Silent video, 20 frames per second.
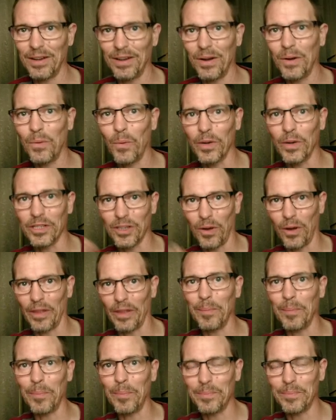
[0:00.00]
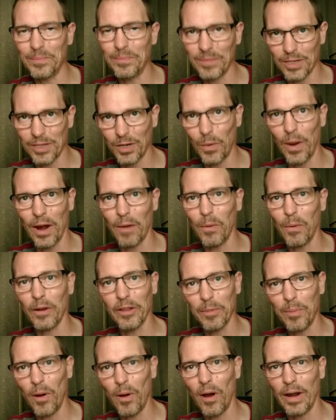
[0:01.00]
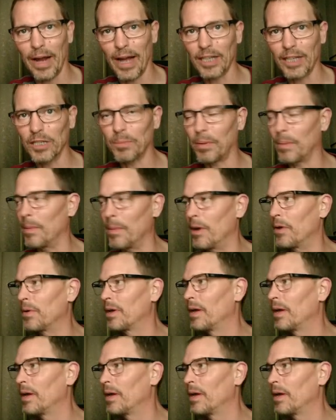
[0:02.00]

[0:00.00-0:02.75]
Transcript: was on the square where the pawn had to promote.